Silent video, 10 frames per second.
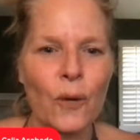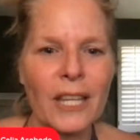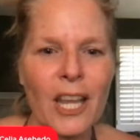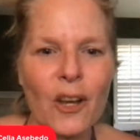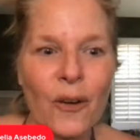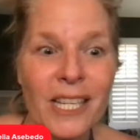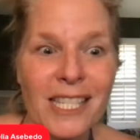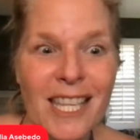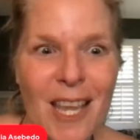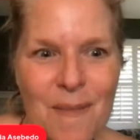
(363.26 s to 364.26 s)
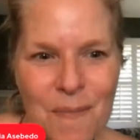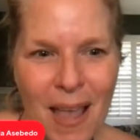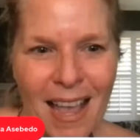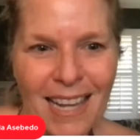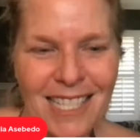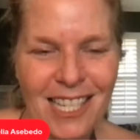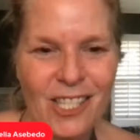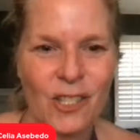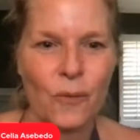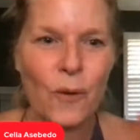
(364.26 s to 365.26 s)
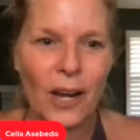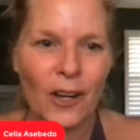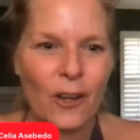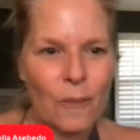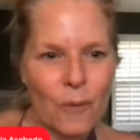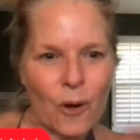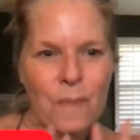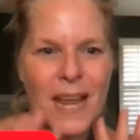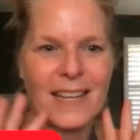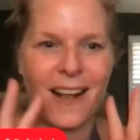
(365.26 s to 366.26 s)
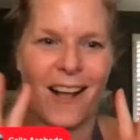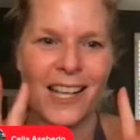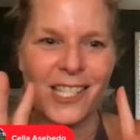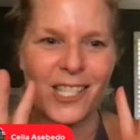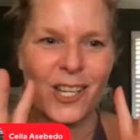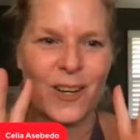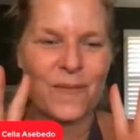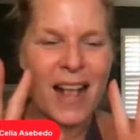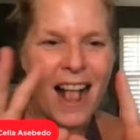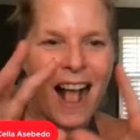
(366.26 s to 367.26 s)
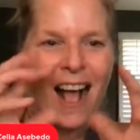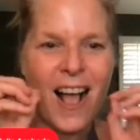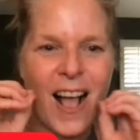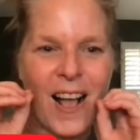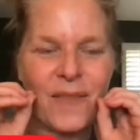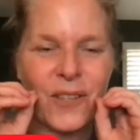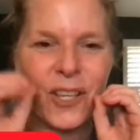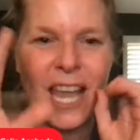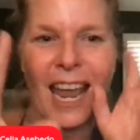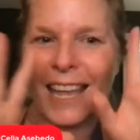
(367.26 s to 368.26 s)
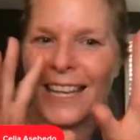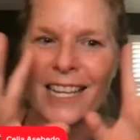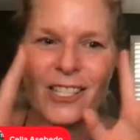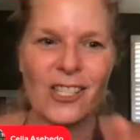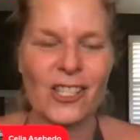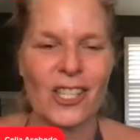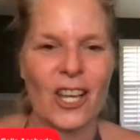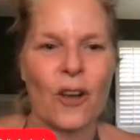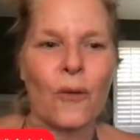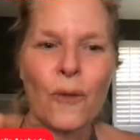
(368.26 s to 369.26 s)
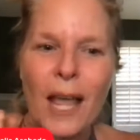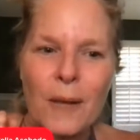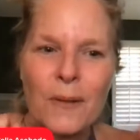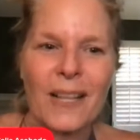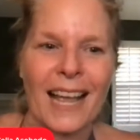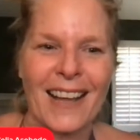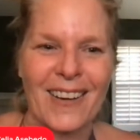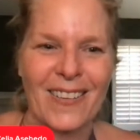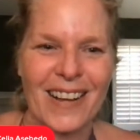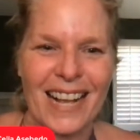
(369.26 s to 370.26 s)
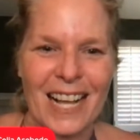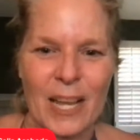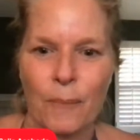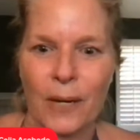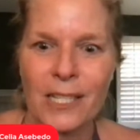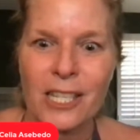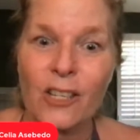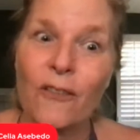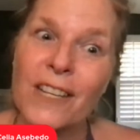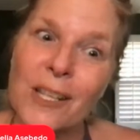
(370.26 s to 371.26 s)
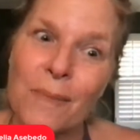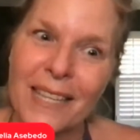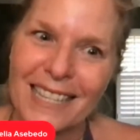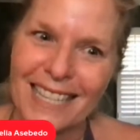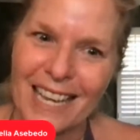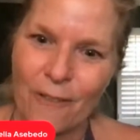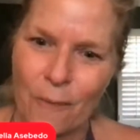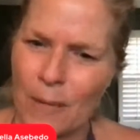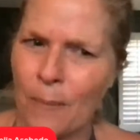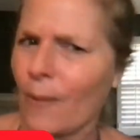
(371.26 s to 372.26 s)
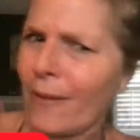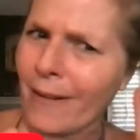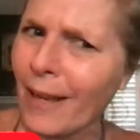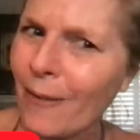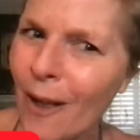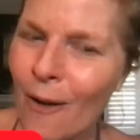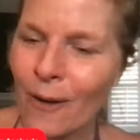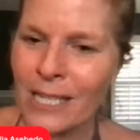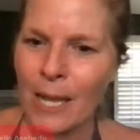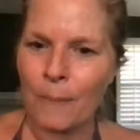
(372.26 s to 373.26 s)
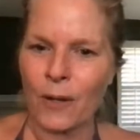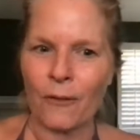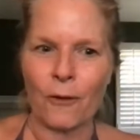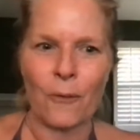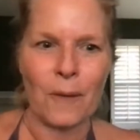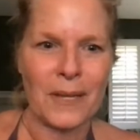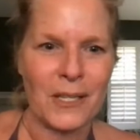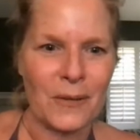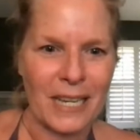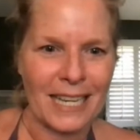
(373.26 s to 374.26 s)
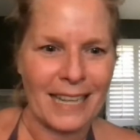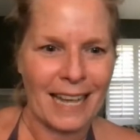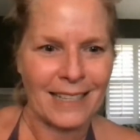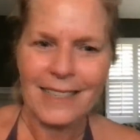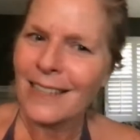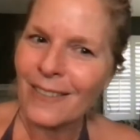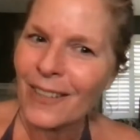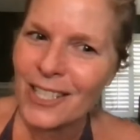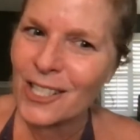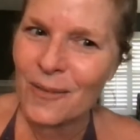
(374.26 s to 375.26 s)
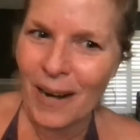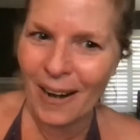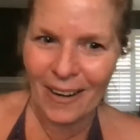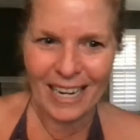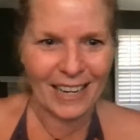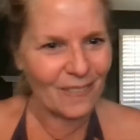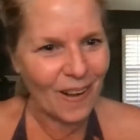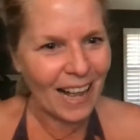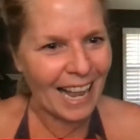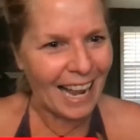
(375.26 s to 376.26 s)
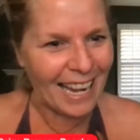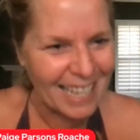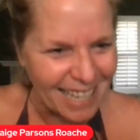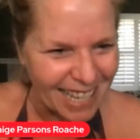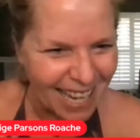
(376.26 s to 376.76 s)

really increased the impact because you wear your mermaid costume. And it's just incredible how it brings such visibility for people. They're like, what is that beautiful woman doing in that? What is she wearing and why?